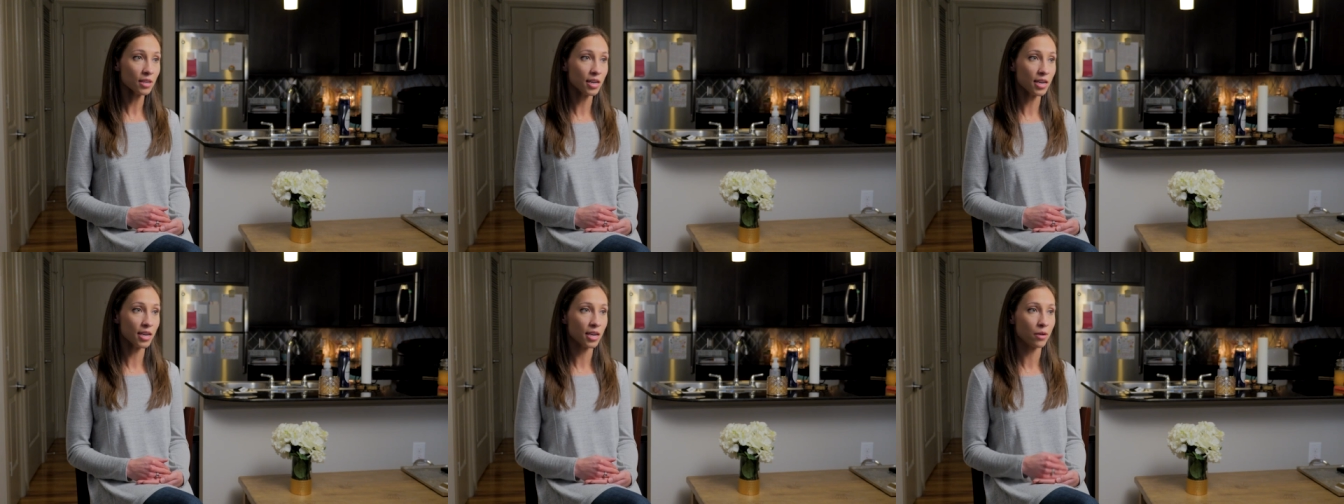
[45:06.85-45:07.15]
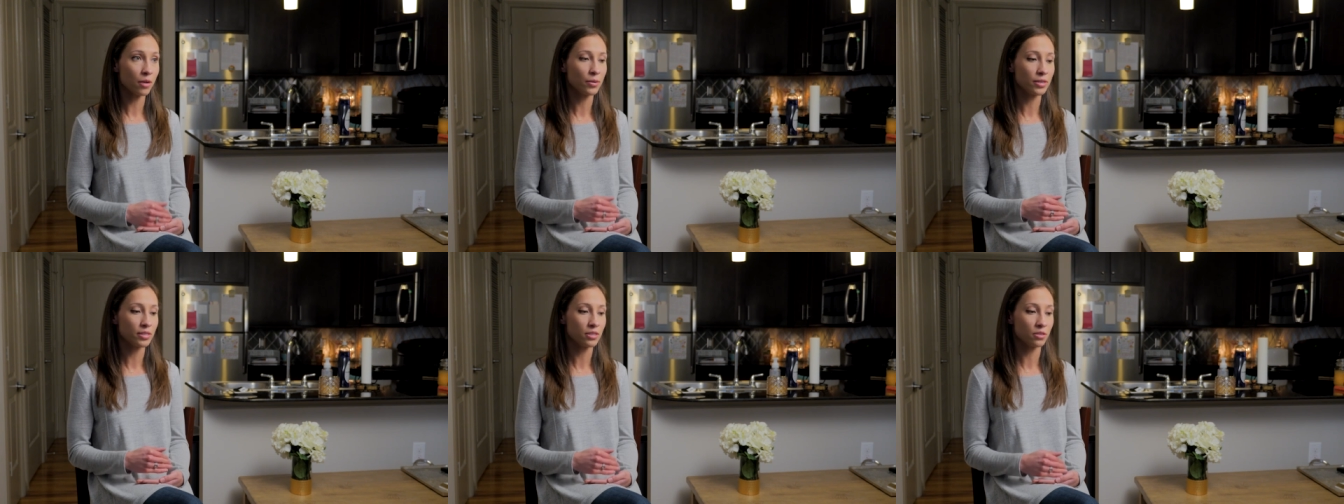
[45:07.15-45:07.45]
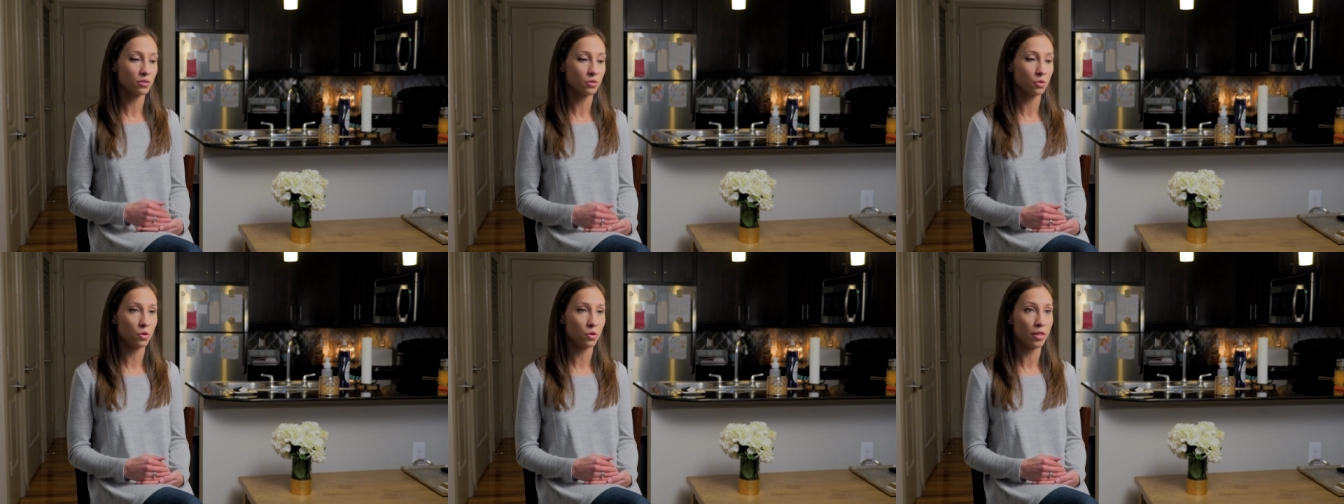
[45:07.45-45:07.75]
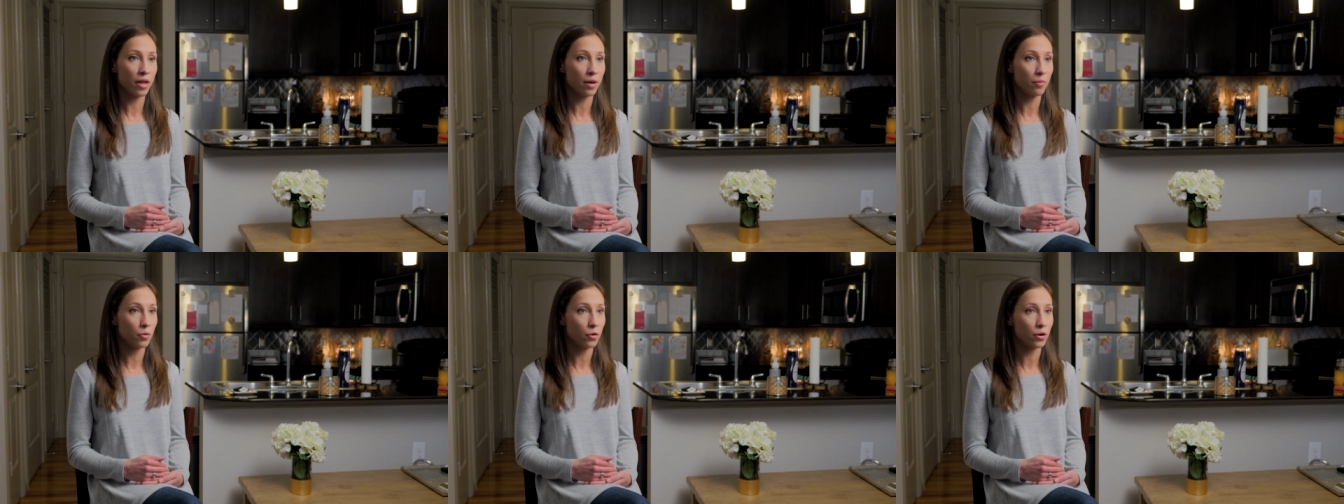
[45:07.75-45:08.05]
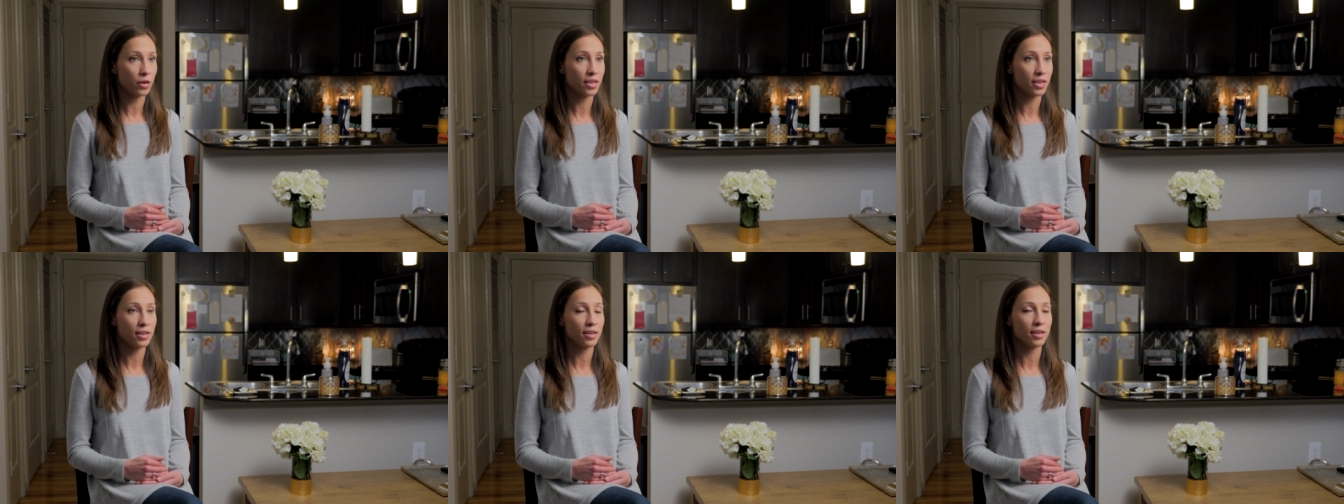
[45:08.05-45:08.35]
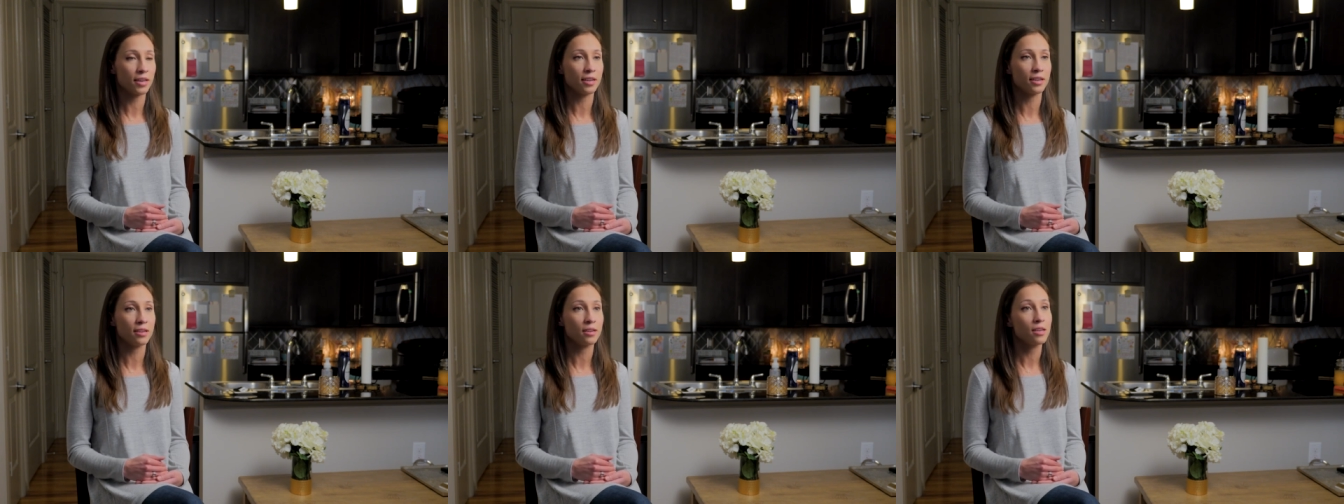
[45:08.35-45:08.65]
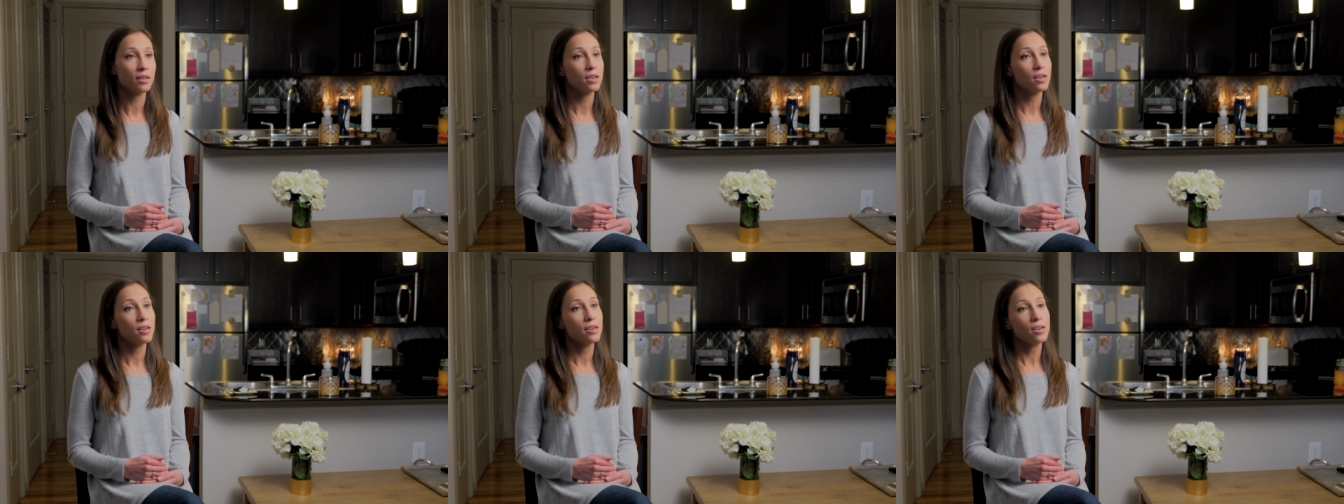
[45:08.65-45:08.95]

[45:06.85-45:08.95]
And I went to school that morning and